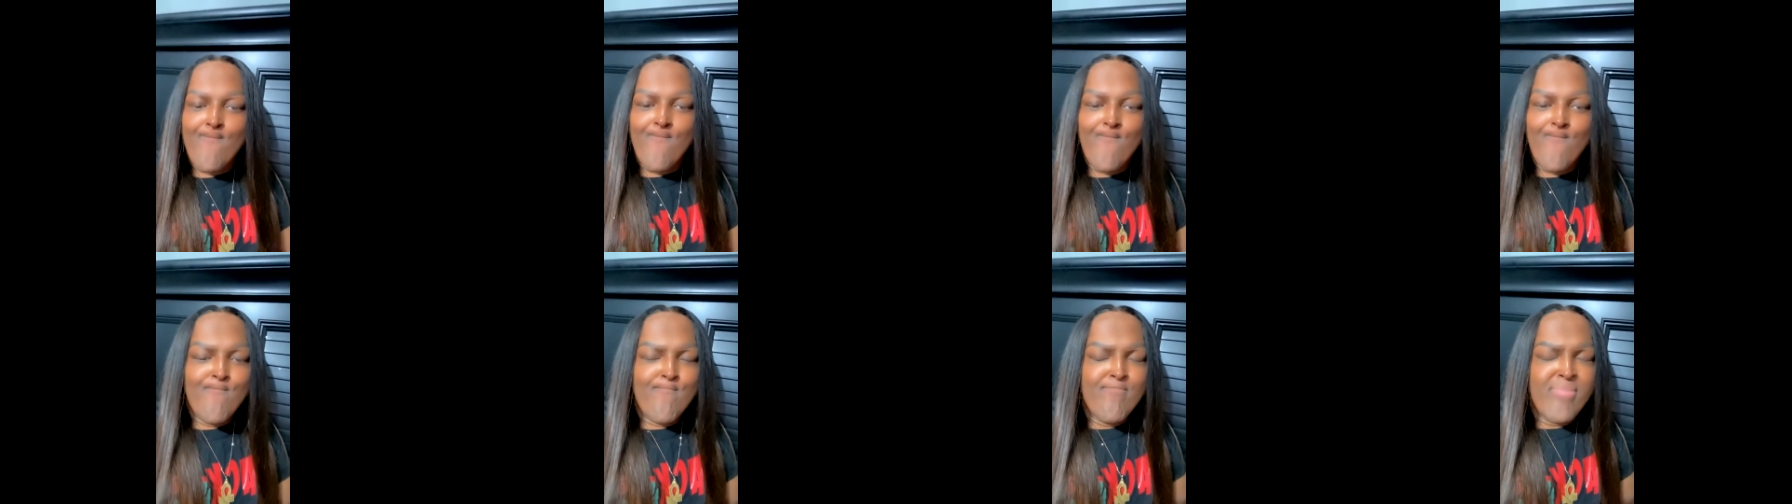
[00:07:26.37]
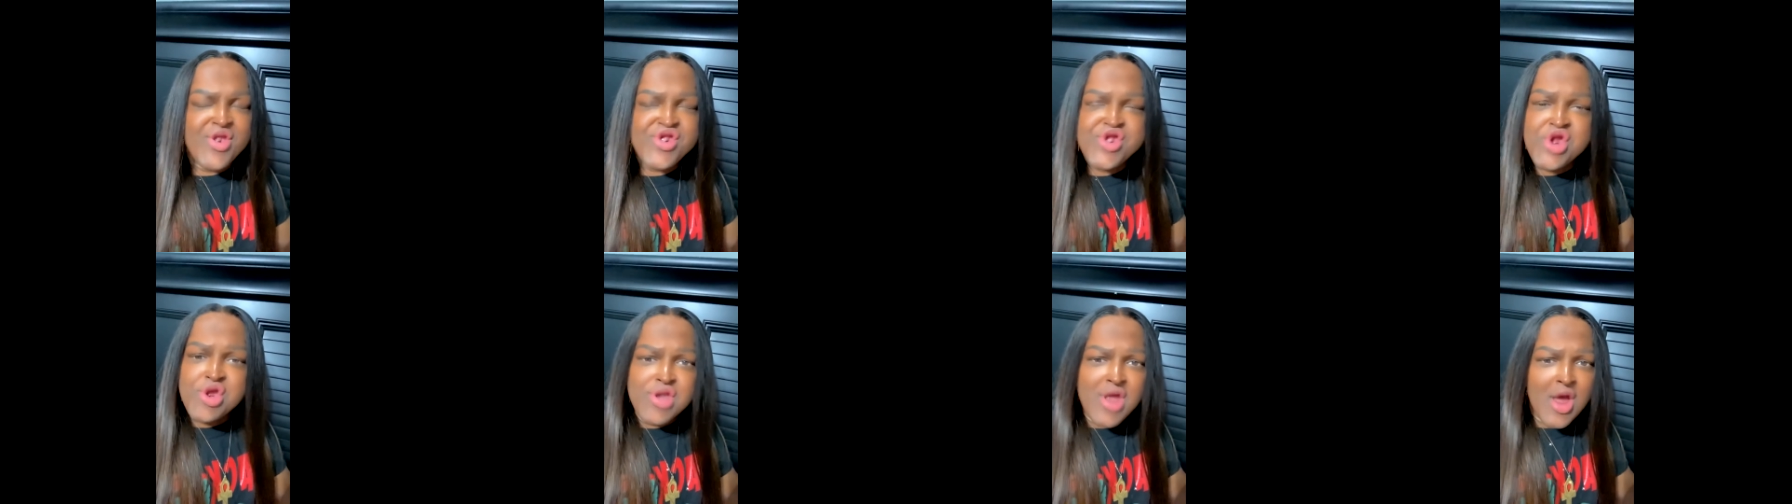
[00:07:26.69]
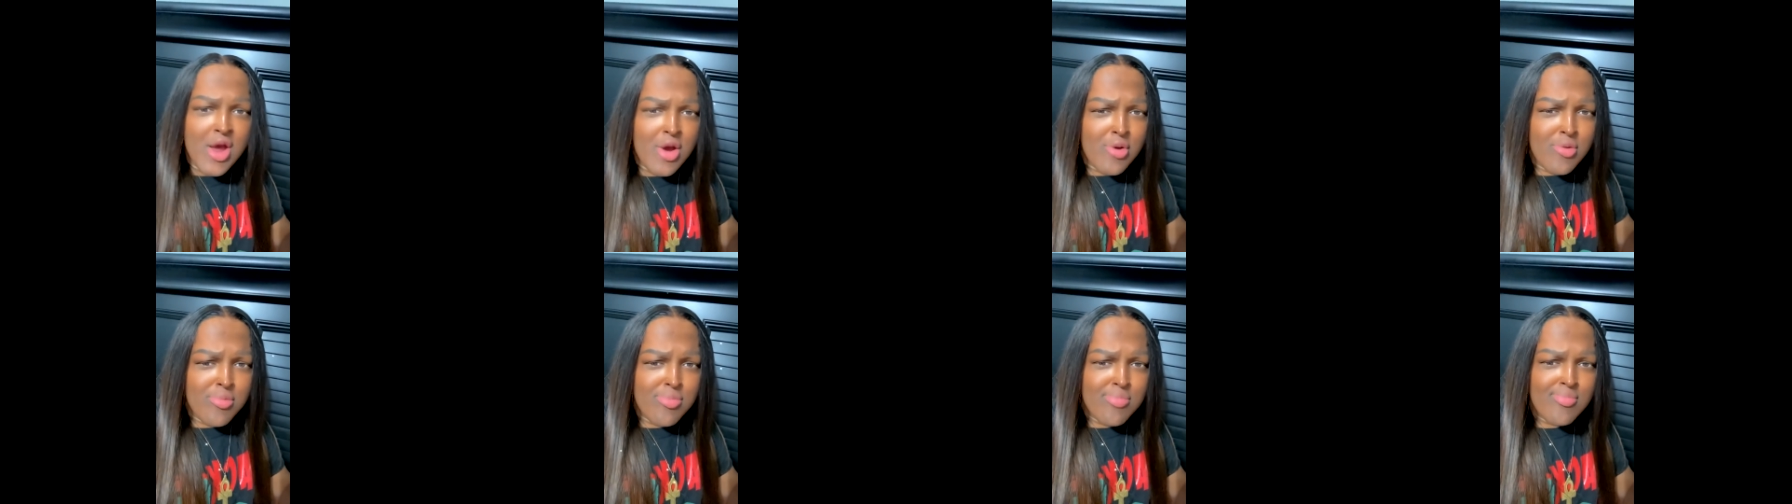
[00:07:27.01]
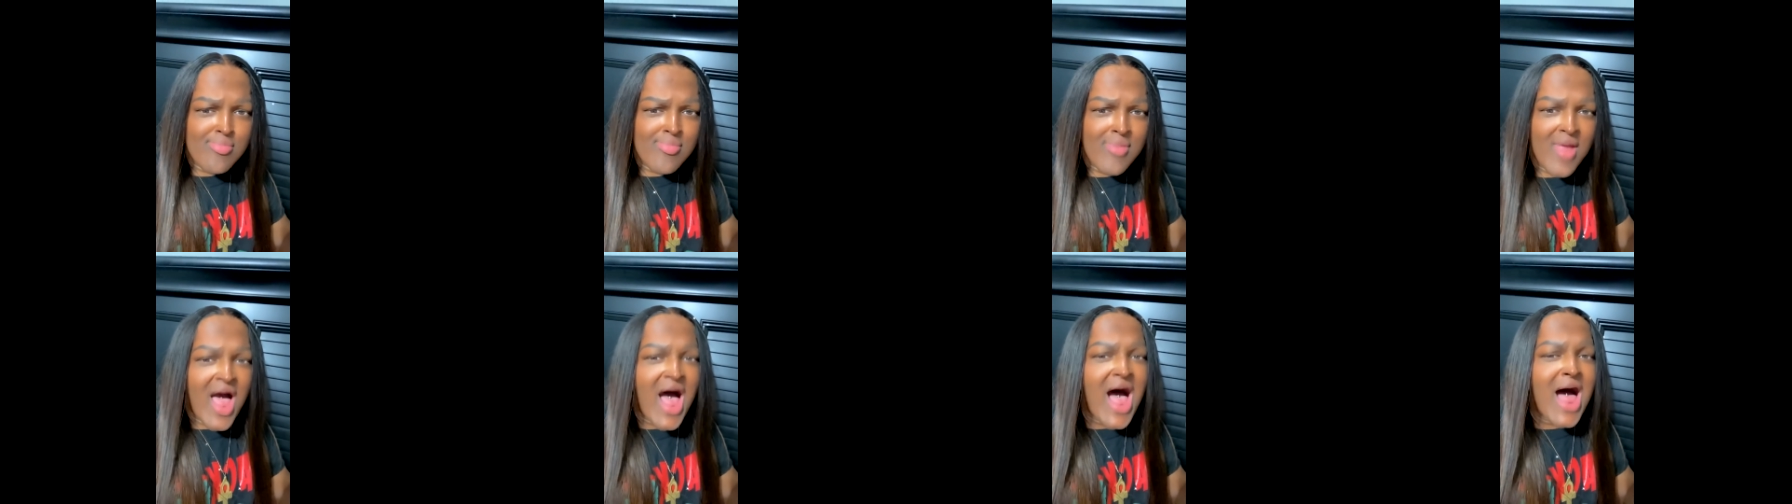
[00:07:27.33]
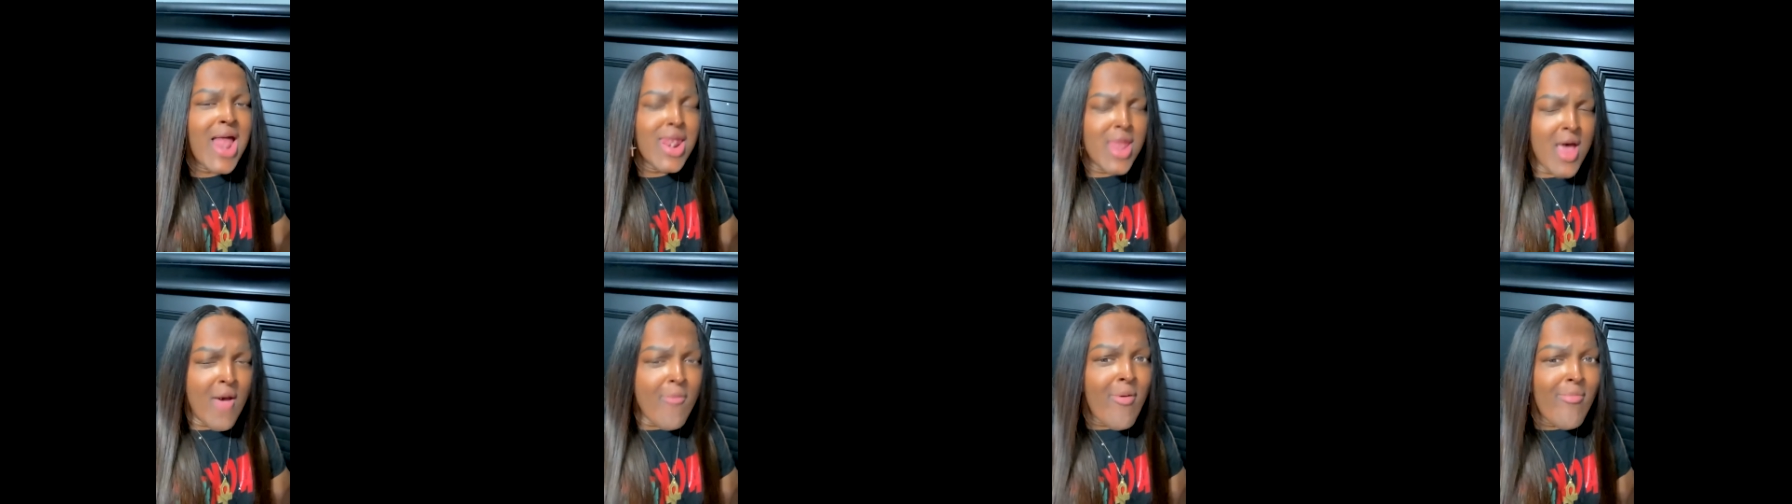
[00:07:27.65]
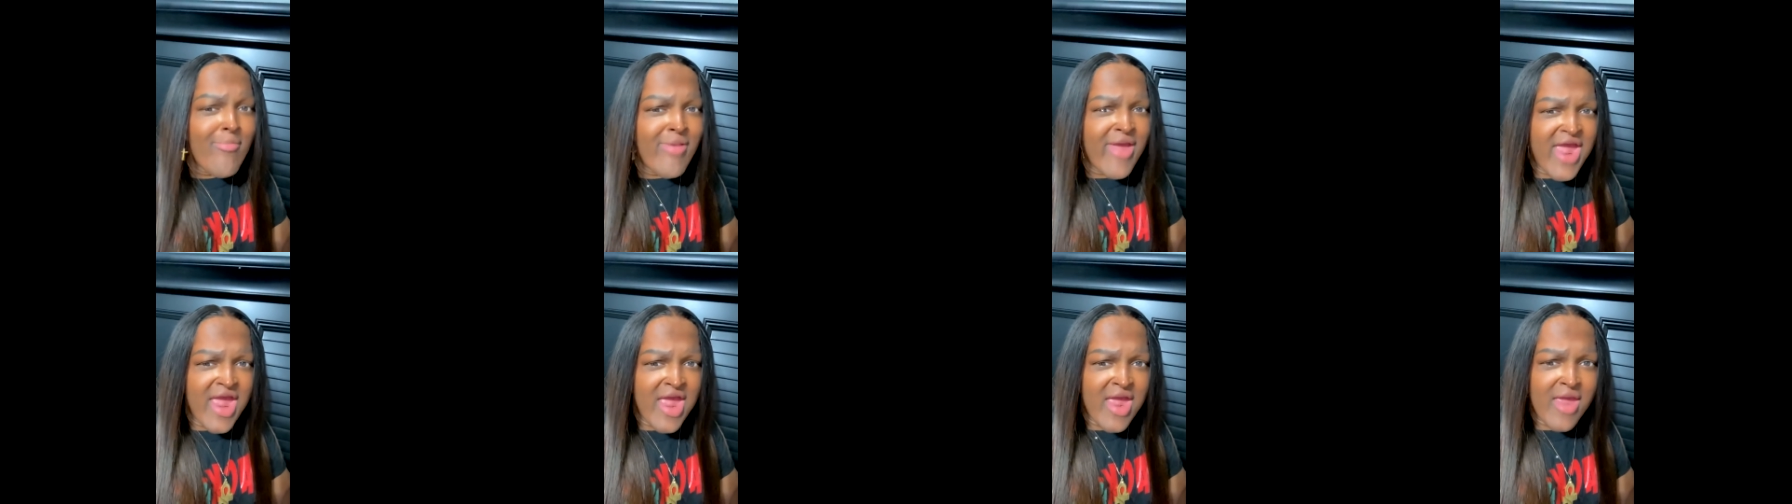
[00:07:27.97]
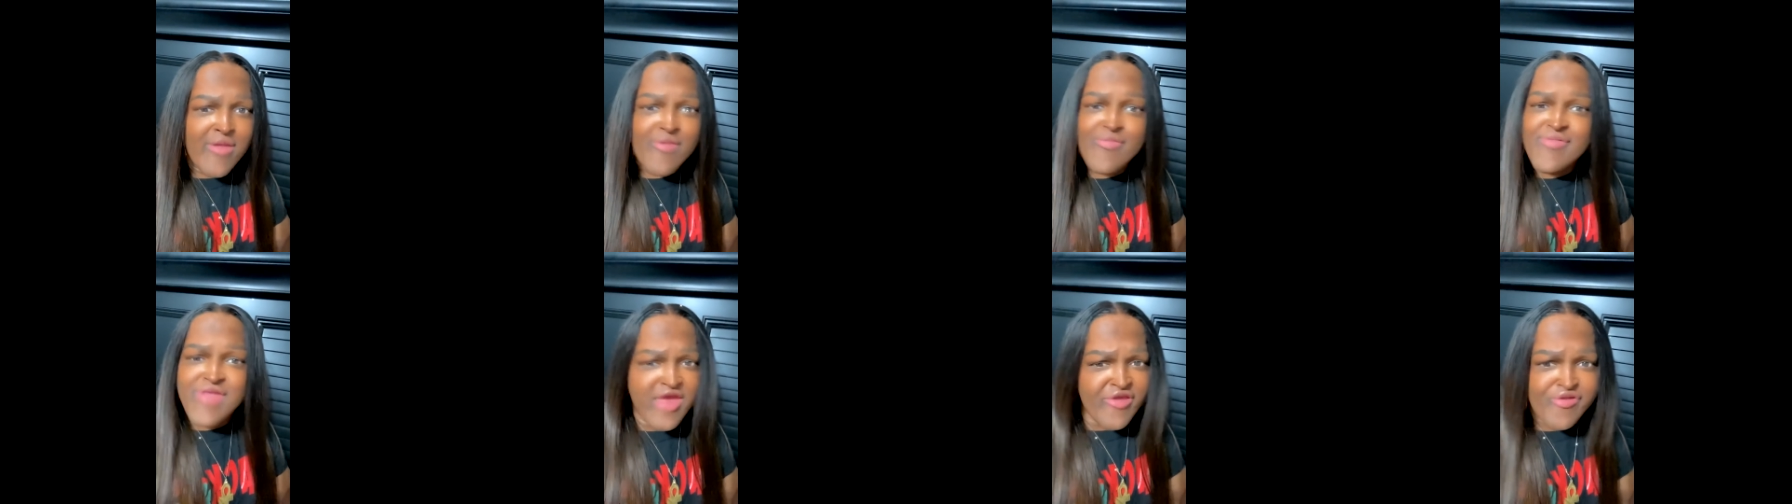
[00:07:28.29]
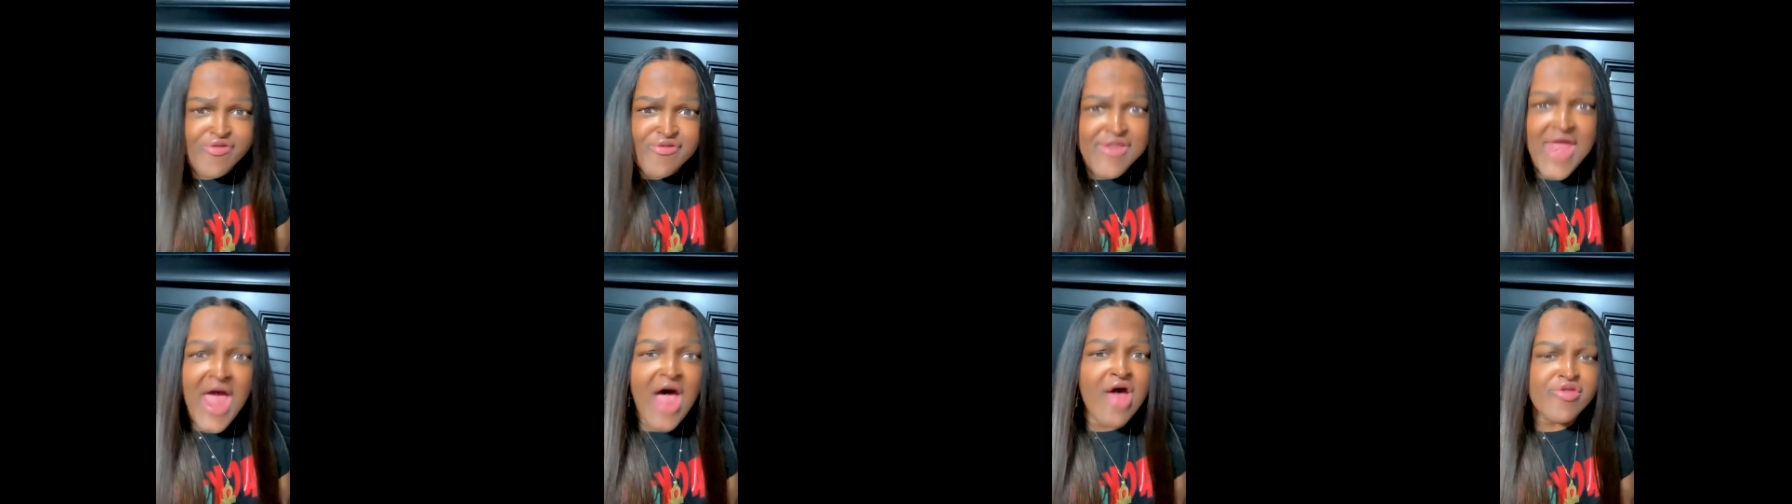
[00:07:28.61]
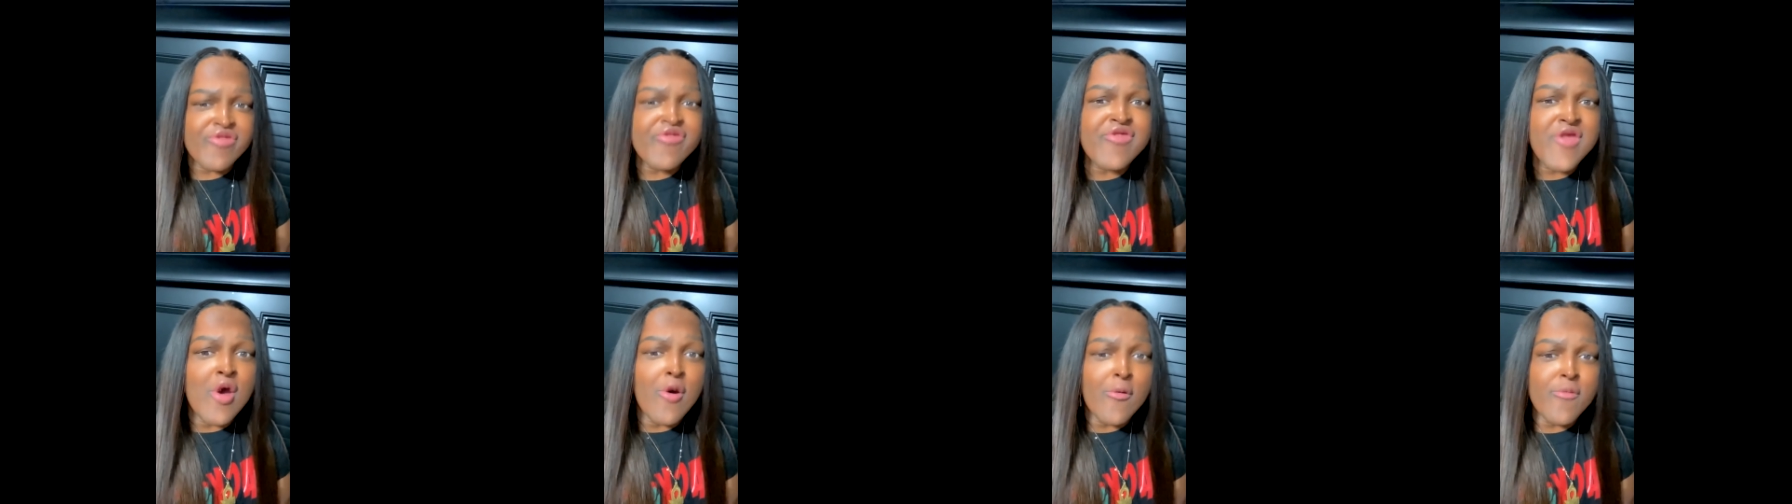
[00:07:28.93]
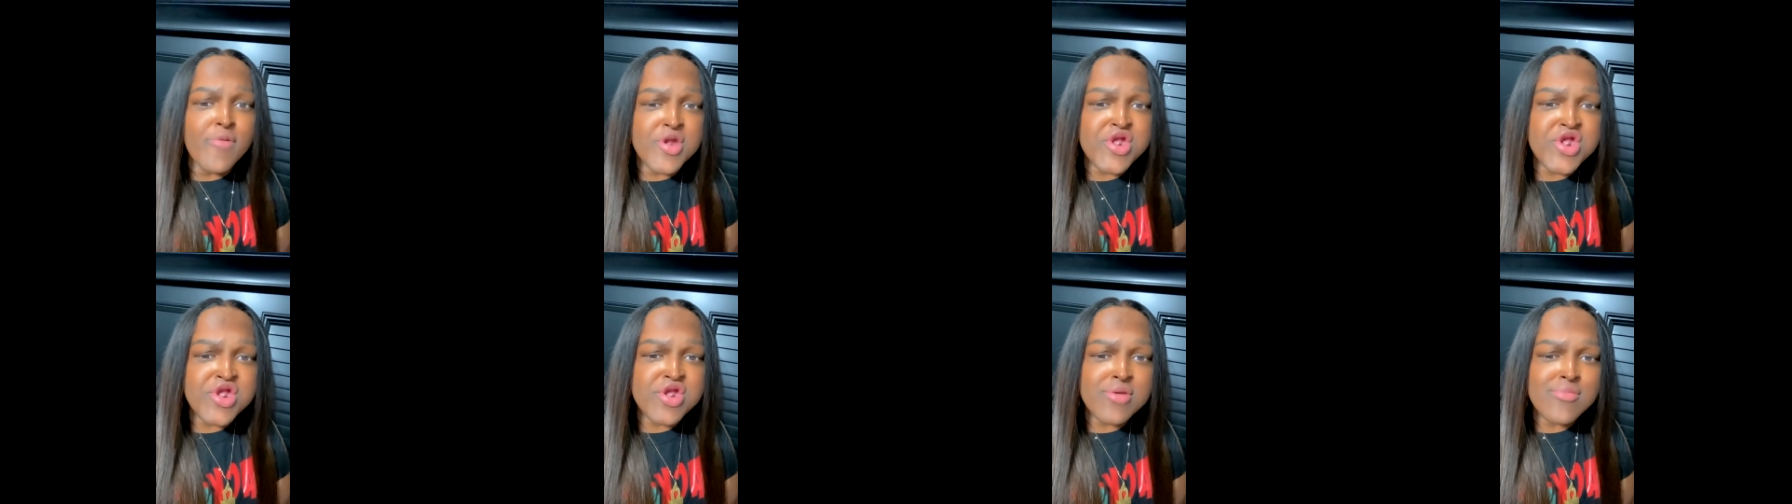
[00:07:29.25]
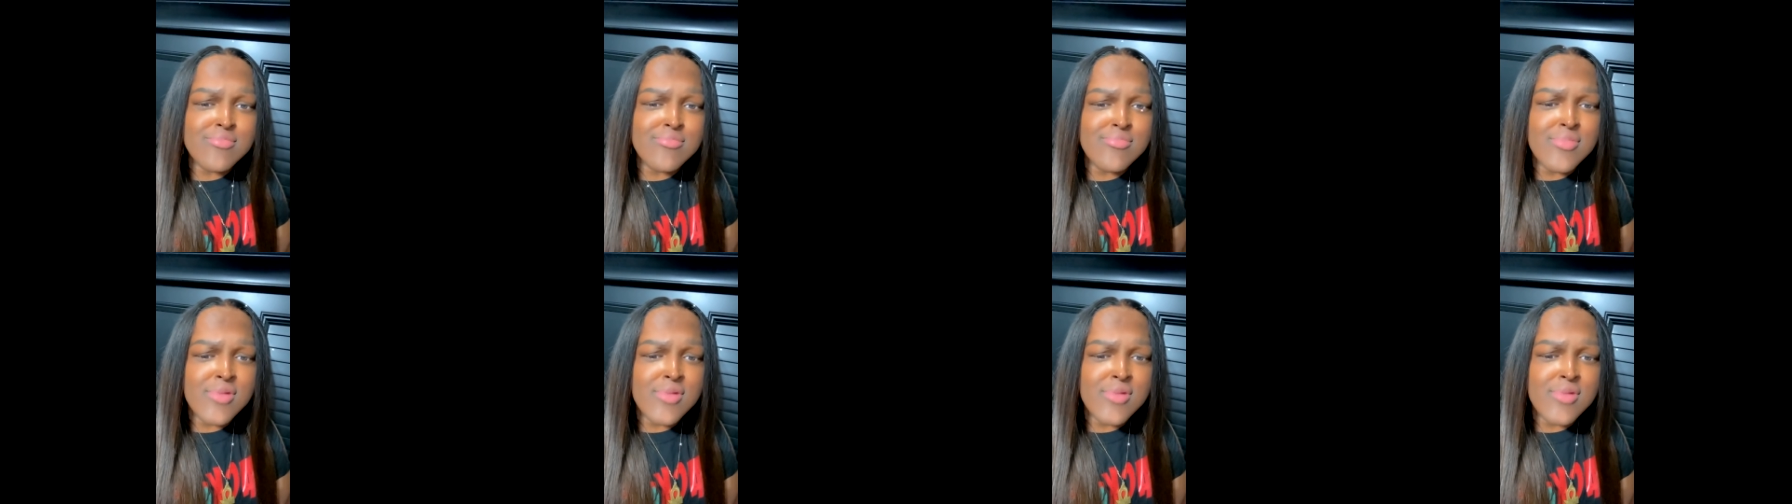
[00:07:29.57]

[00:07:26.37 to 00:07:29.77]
But you know, I love a man that's not selfish.